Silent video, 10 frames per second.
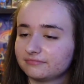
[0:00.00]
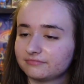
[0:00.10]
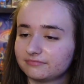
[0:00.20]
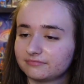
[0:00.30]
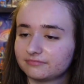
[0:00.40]

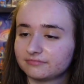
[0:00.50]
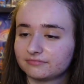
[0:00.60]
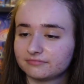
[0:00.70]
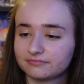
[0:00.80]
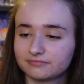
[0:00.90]

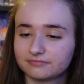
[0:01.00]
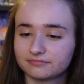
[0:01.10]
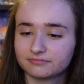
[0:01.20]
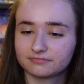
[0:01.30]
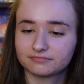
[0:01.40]

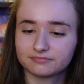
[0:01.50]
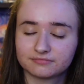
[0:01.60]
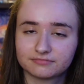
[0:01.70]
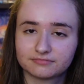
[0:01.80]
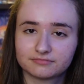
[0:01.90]

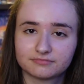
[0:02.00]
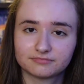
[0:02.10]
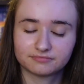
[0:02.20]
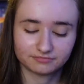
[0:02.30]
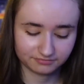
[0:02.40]

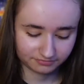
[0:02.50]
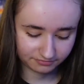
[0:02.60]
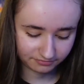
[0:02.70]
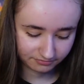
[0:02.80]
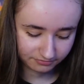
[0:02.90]

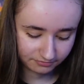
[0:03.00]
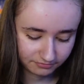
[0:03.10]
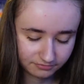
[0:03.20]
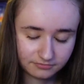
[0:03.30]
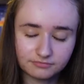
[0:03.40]

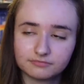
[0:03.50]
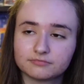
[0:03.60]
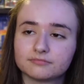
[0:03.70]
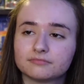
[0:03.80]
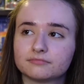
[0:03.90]

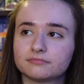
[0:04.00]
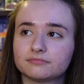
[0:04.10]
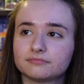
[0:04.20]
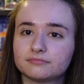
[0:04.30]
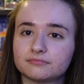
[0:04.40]

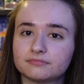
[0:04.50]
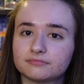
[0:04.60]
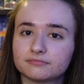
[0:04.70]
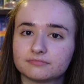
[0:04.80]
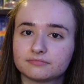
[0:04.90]

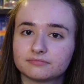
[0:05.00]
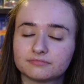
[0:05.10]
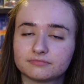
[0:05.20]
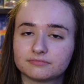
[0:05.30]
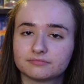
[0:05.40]

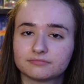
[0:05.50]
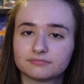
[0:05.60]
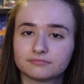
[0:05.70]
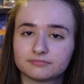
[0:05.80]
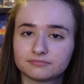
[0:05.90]

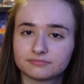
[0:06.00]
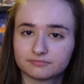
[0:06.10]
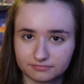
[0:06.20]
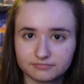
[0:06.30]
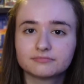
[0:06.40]

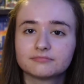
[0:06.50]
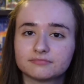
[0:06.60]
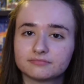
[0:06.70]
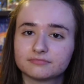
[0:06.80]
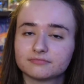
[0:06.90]

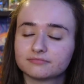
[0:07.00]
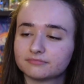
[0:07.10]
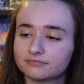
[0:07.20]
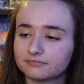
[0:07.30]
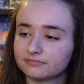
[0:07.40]

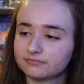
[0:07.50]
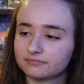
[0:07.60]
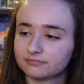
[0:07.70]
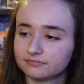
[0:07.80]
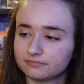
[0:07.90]
[no speech]